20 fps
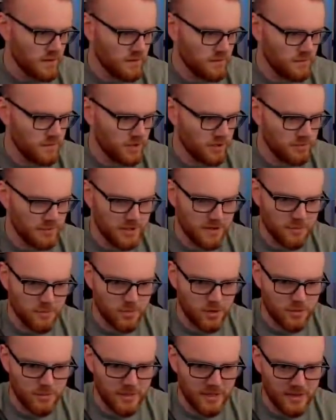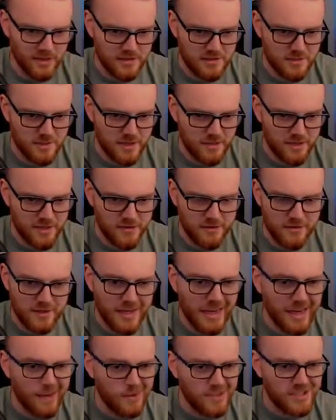Bone meal, more melons maybe.
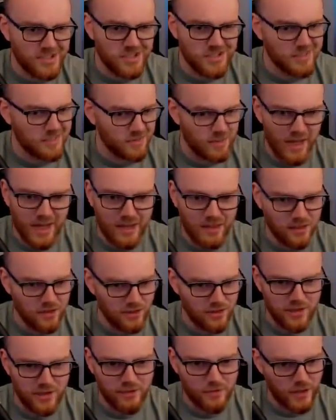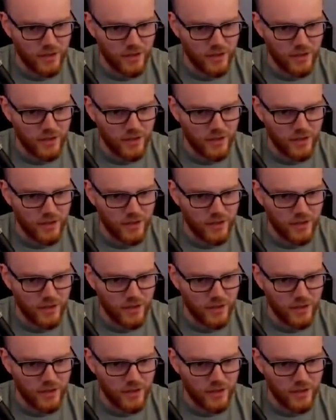Yeah, I literally, if we